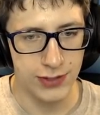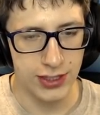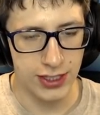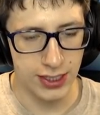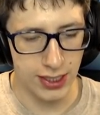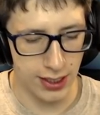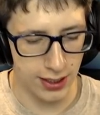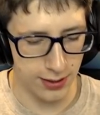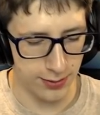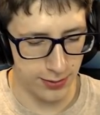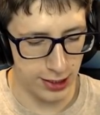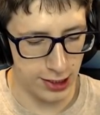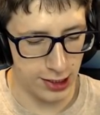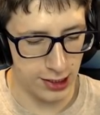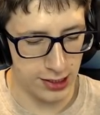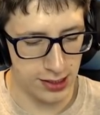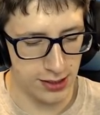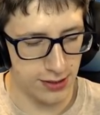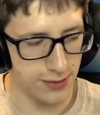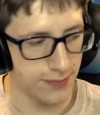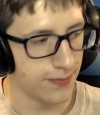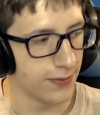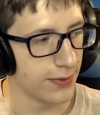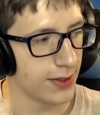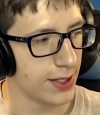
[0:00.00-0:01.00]
I
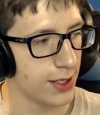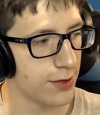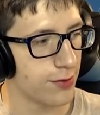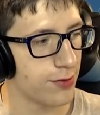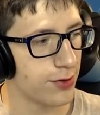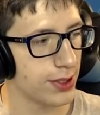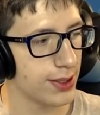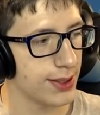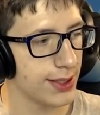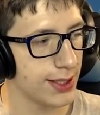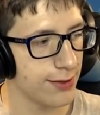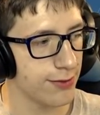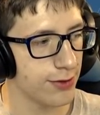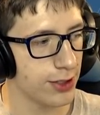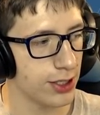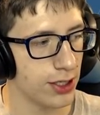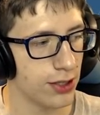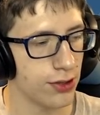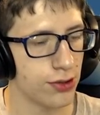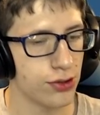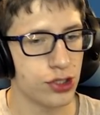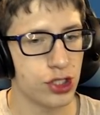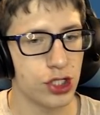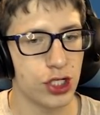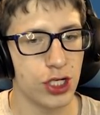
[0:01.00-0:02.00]
mean, if we leave an
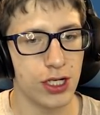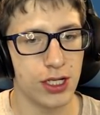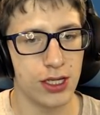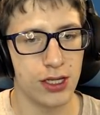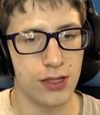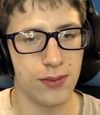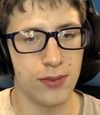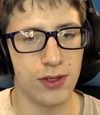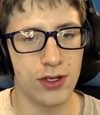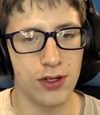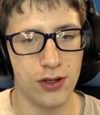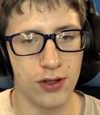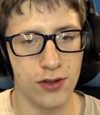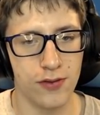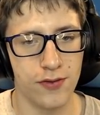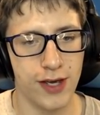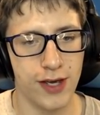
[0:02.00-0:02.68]
ocean in the middle of